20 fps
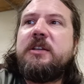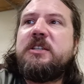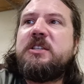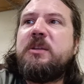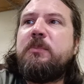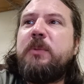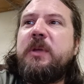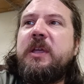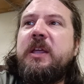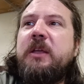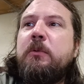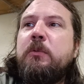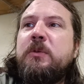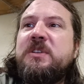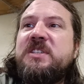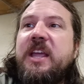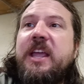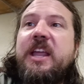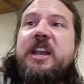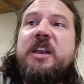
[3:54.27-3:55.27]
to be
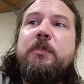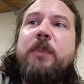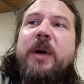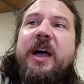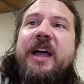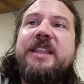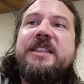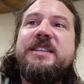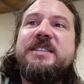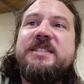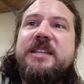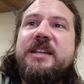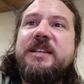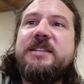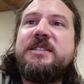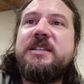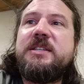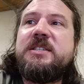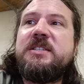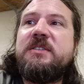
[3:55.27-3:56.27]
retained by the
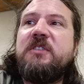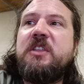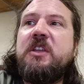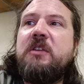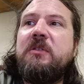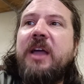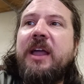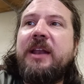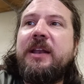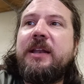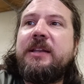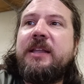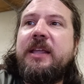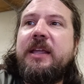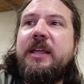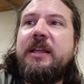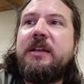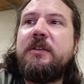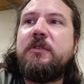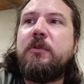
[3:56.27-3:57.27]
citizens of the United
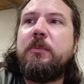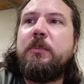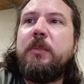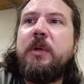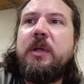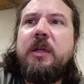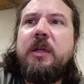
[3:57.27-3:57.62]
Kingdom,